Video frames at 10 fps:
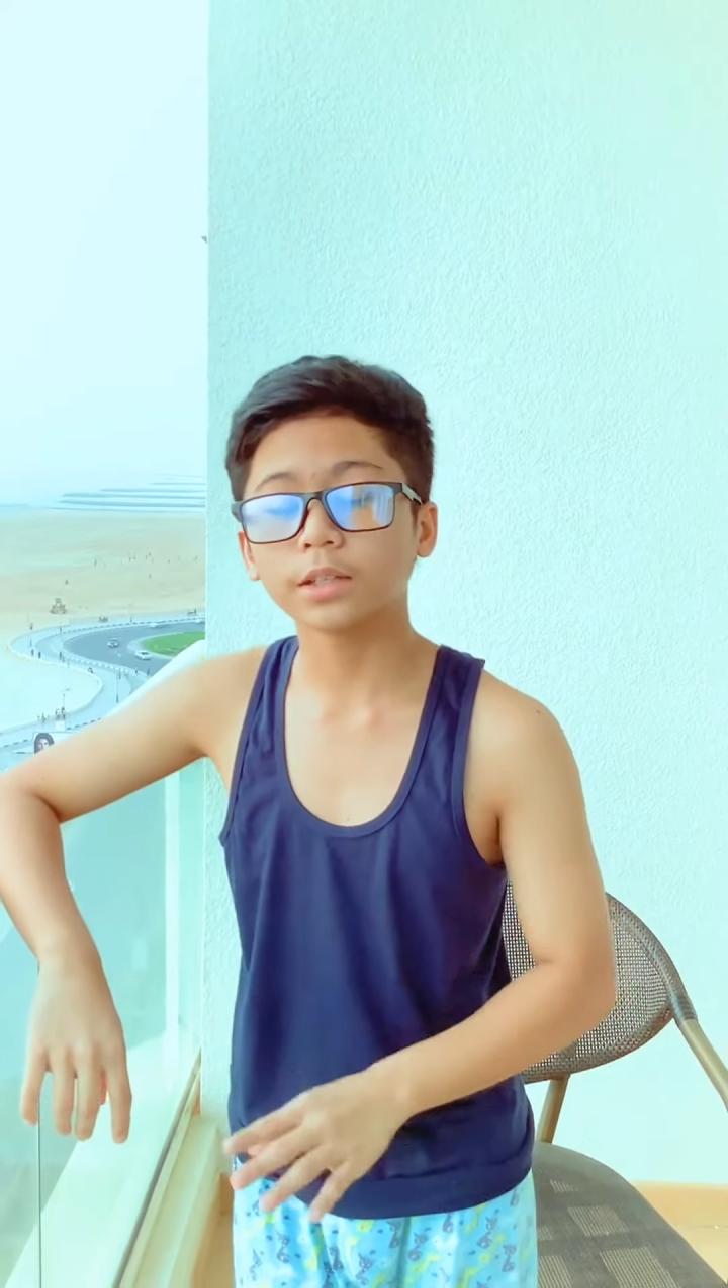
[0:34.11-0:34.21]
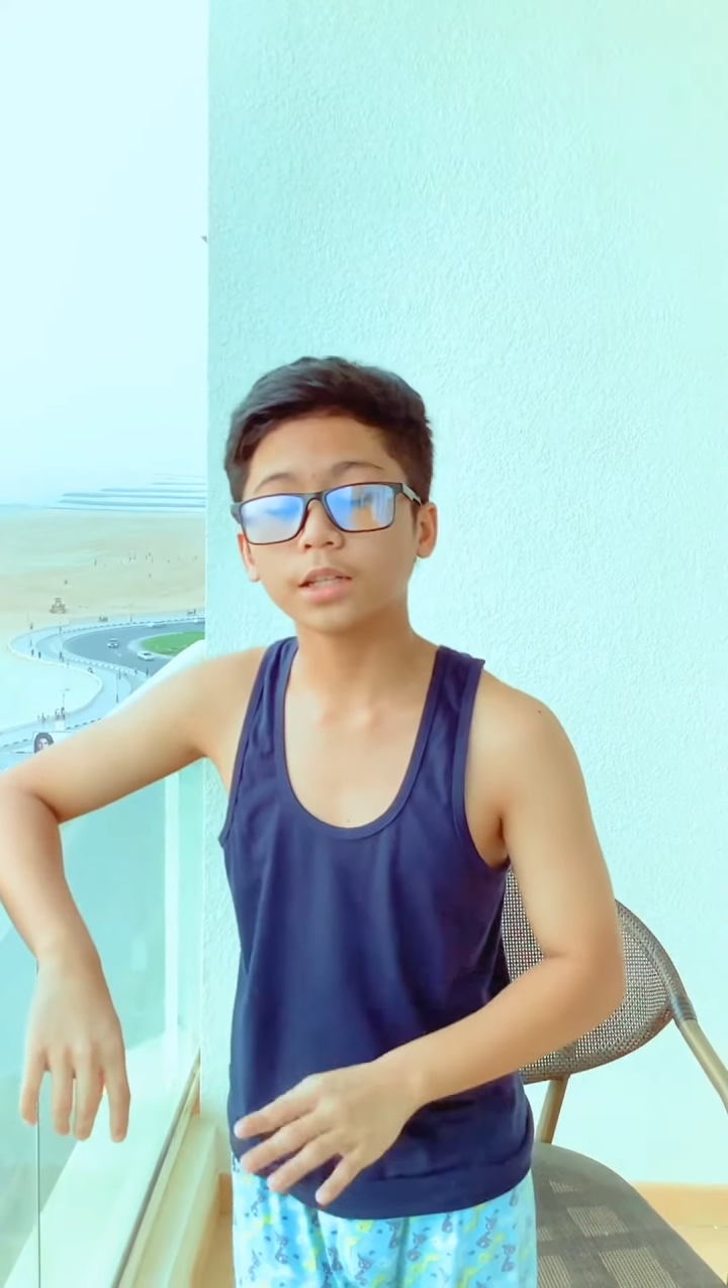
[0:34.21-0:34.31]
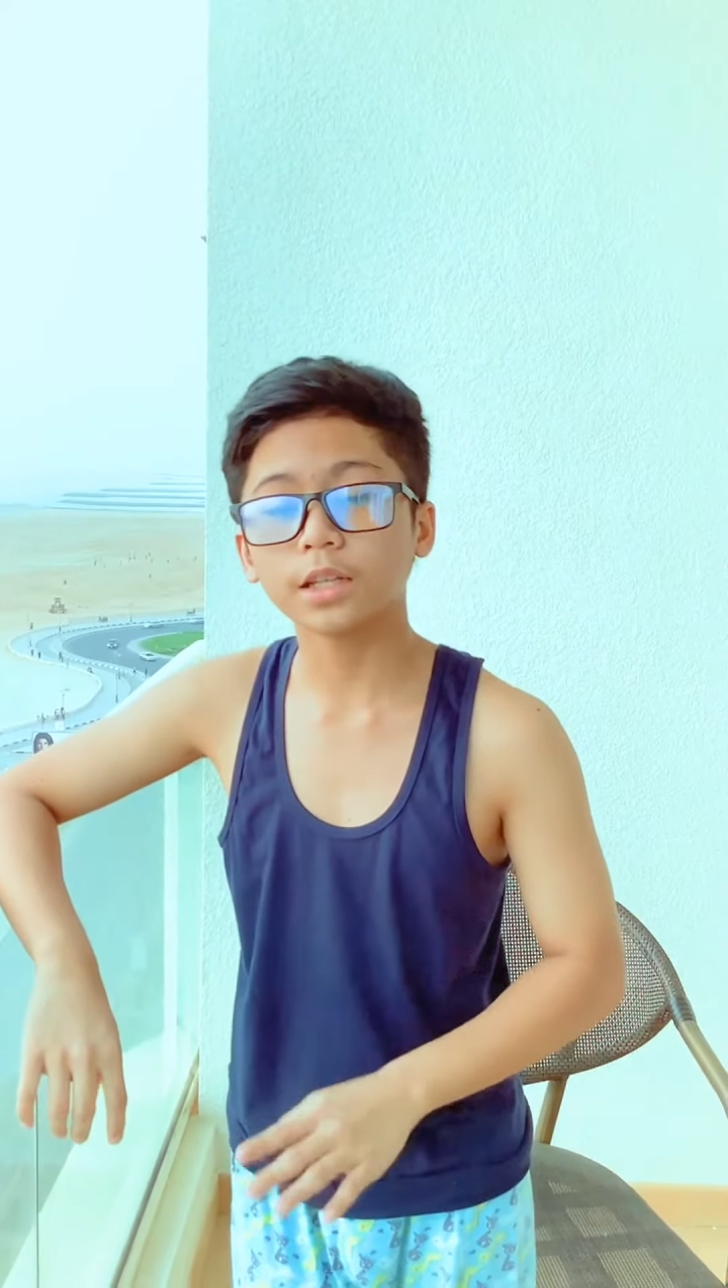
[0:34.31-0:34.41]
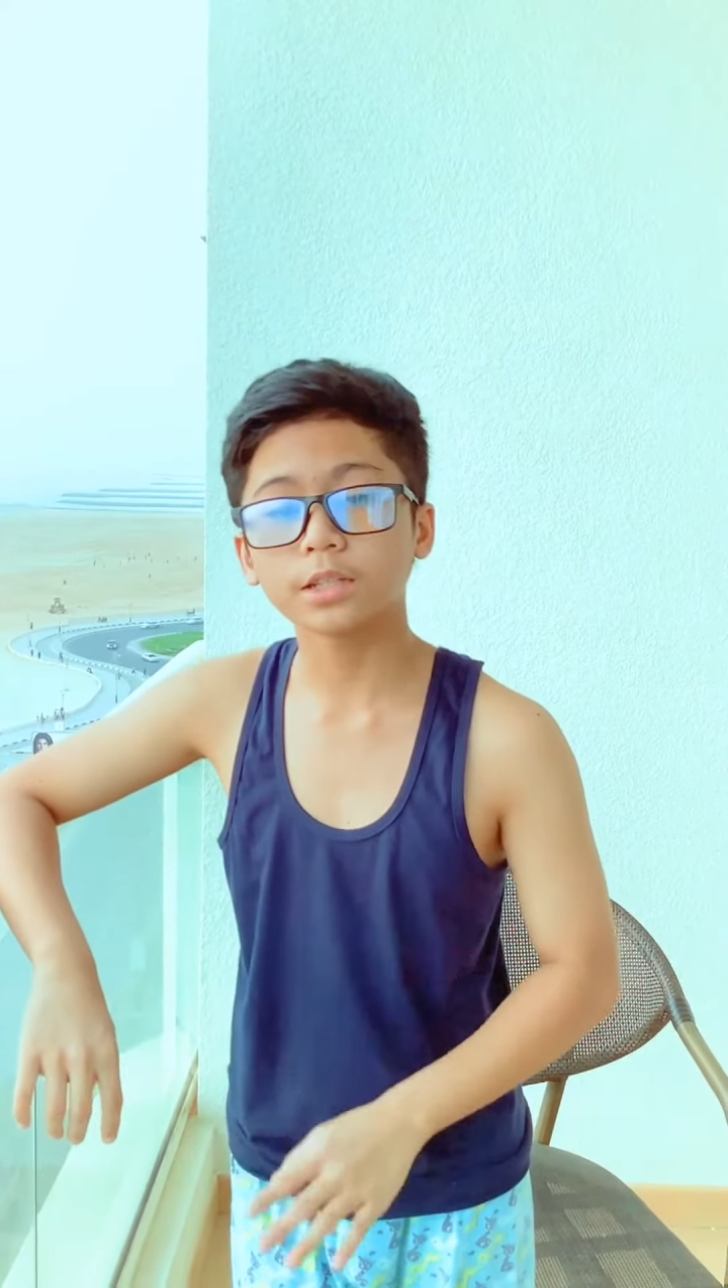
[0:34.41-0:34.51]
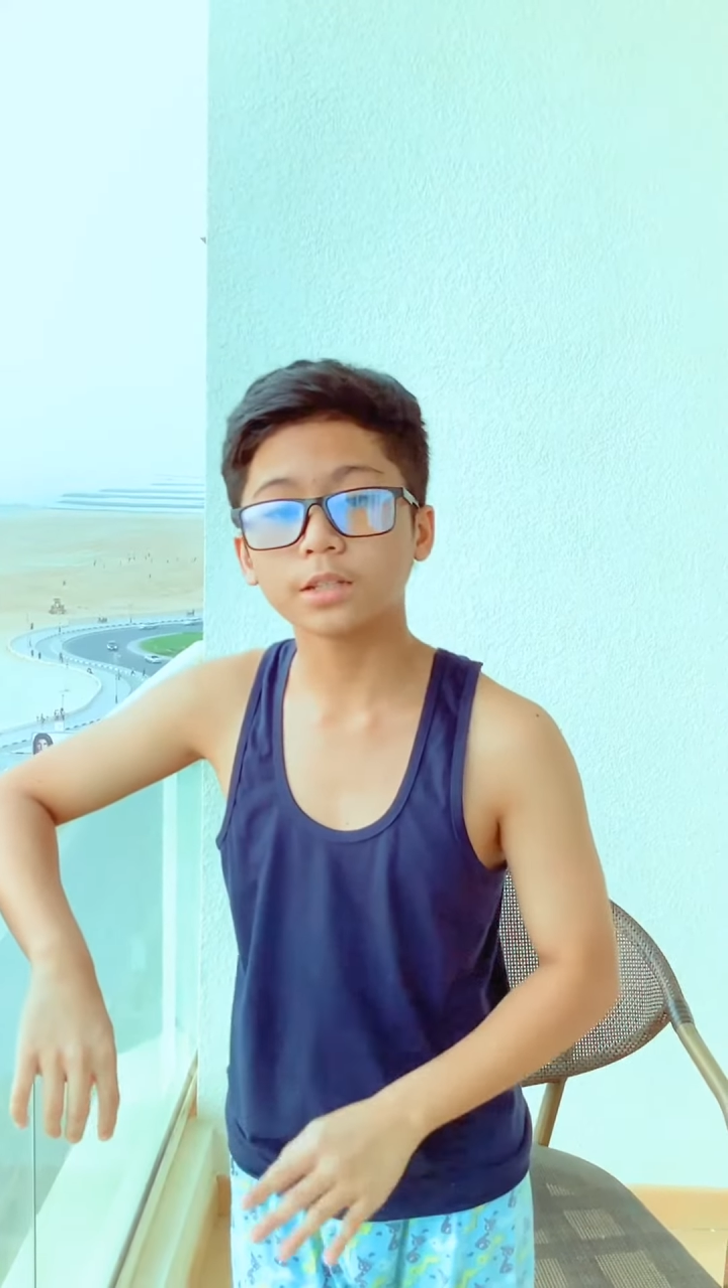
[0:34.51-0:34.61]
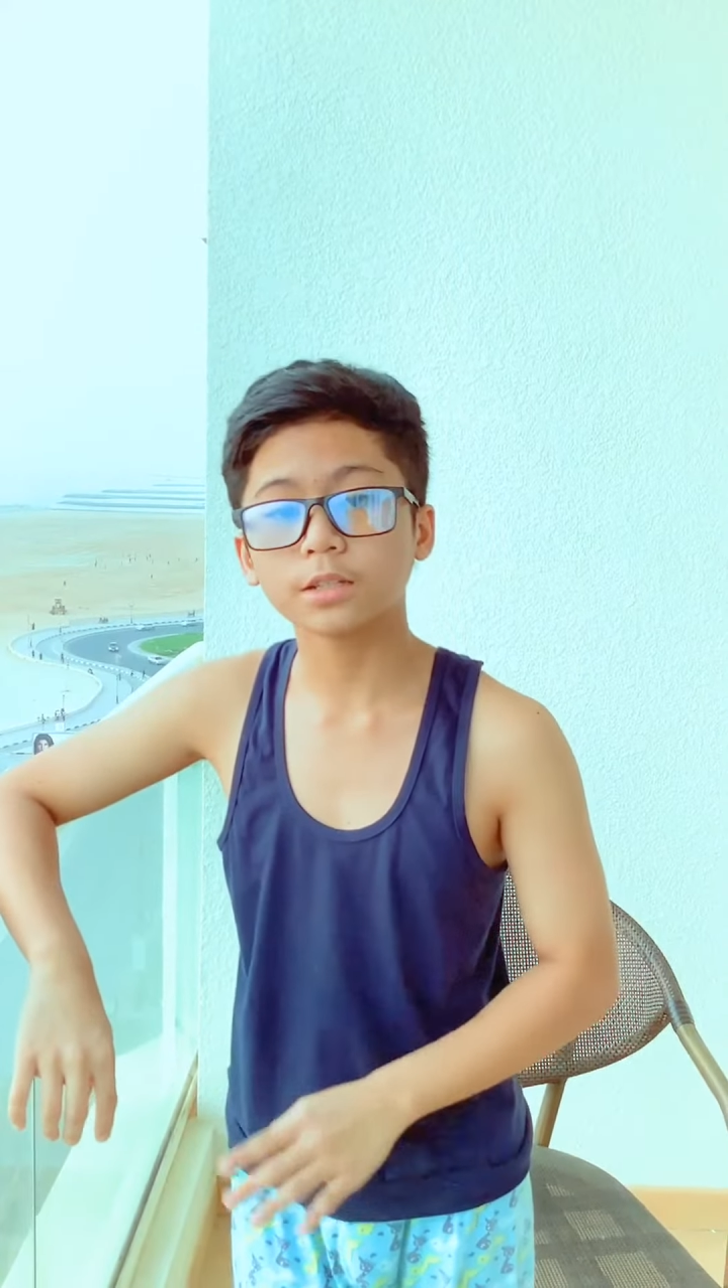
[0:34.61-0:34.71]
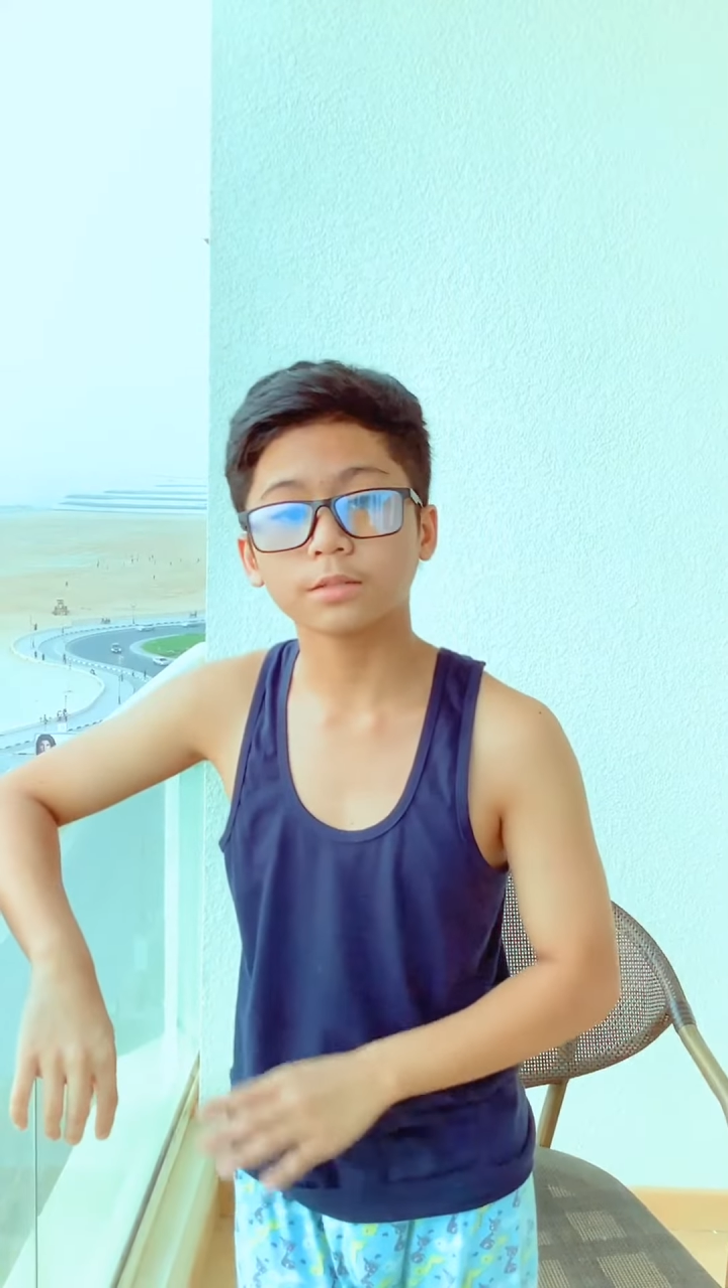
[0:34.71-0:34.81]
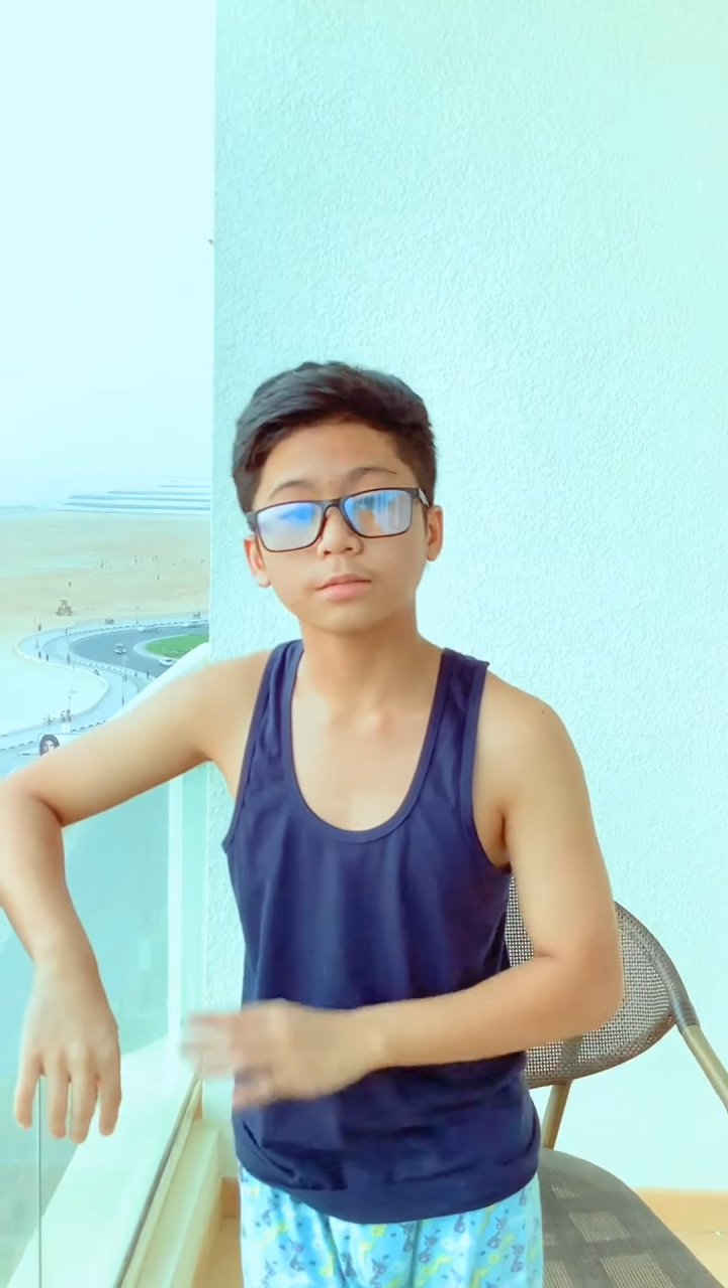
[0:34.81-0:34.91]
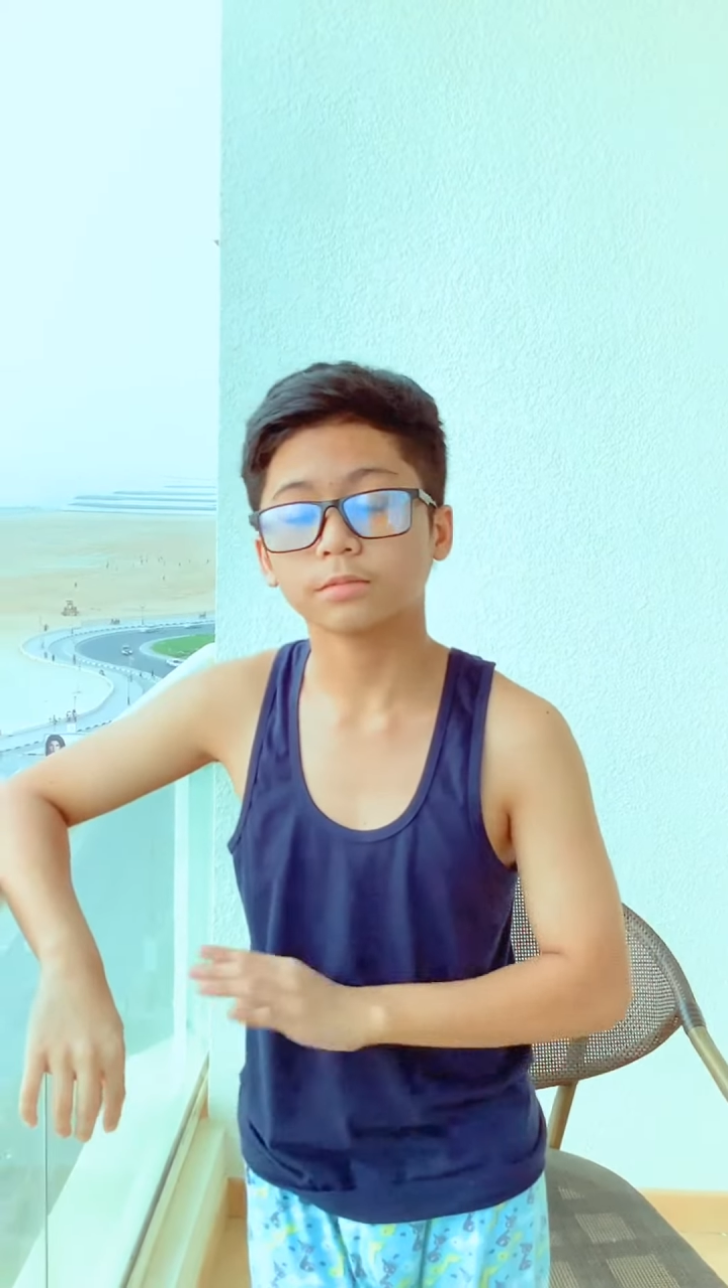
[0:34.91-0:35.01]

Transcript: delicious,